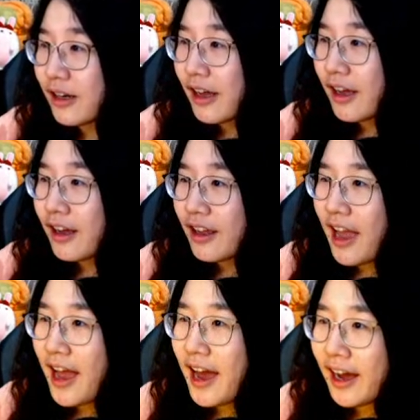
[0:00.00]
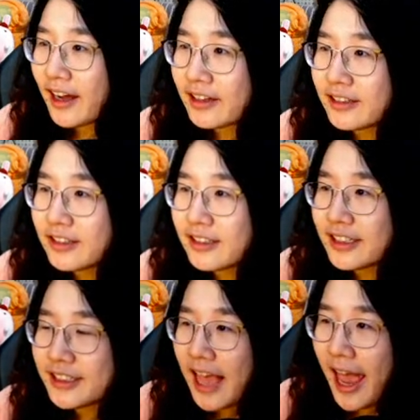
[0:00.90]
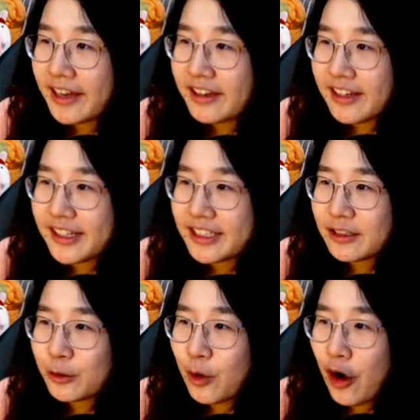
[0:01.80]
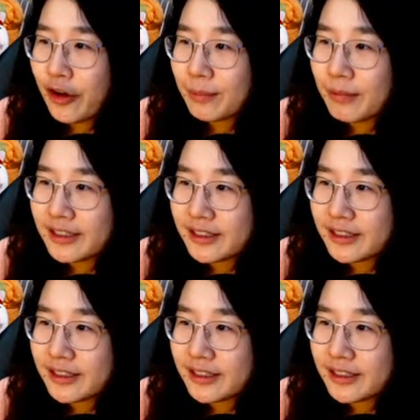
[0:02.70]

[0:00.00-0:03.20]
Yeah, let's add these to all the places.